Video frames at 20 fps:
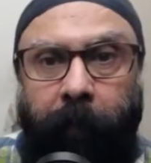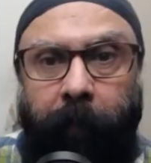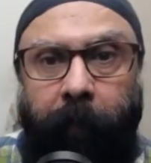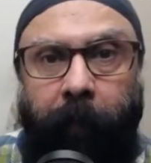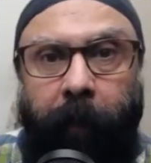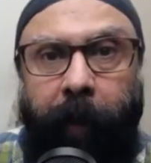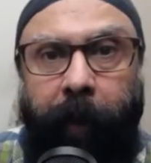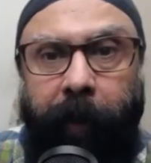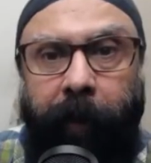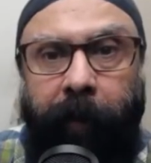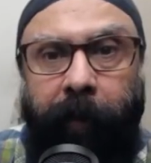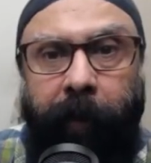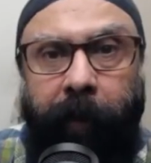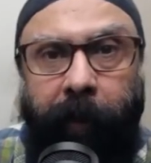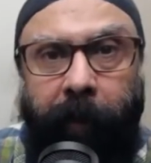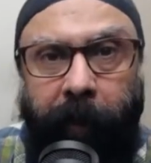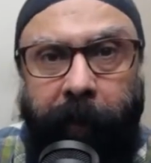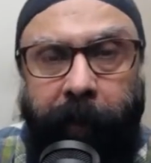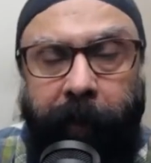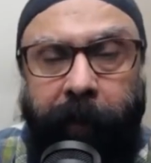in the
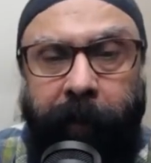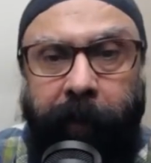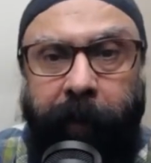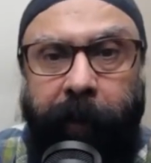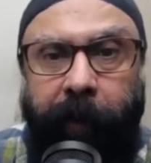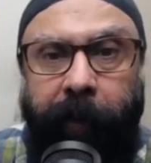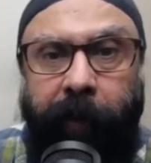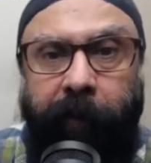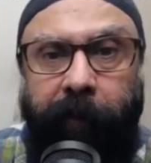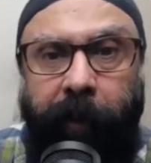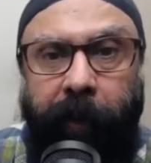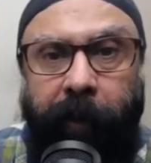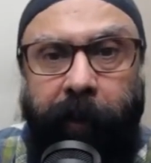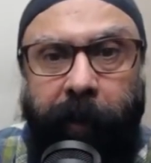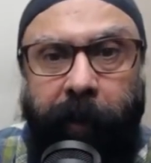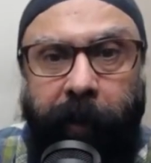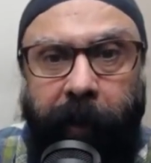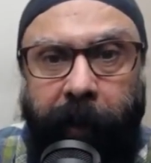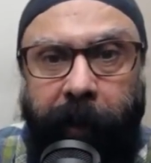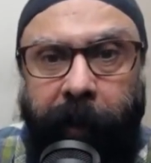current case, in the
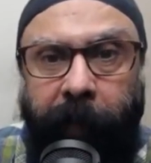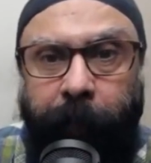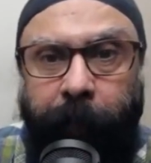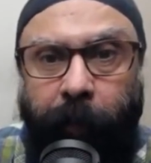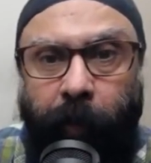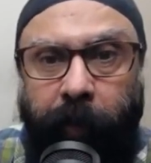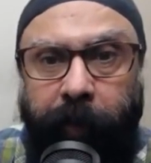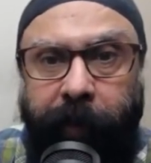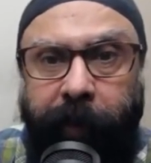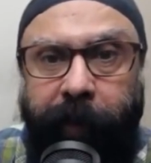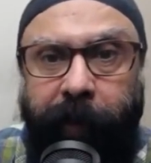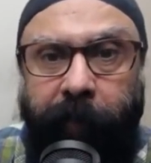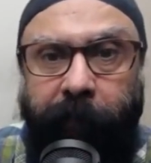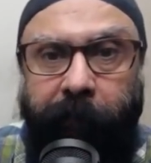current project,